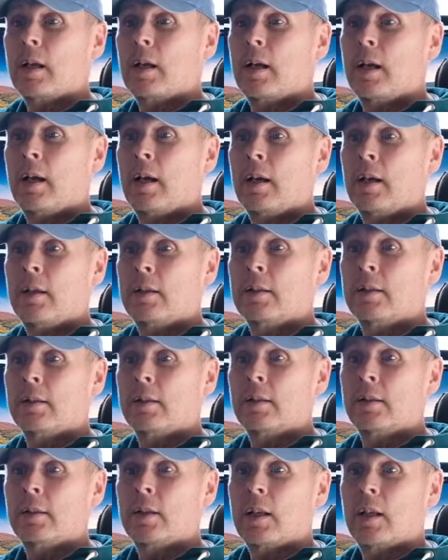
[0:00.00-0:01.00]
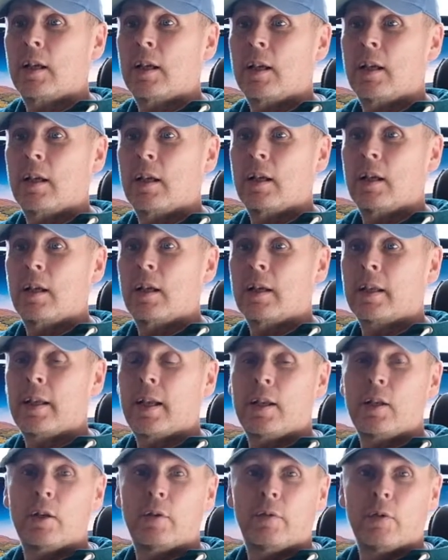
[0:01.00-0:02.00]
And
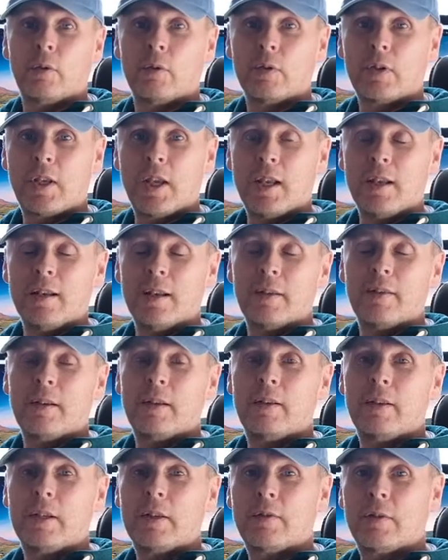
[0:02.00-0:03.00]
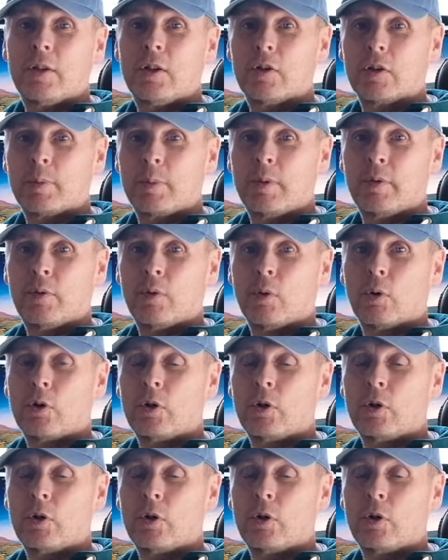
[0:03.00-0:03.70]
again, if you've seen any of these videos before,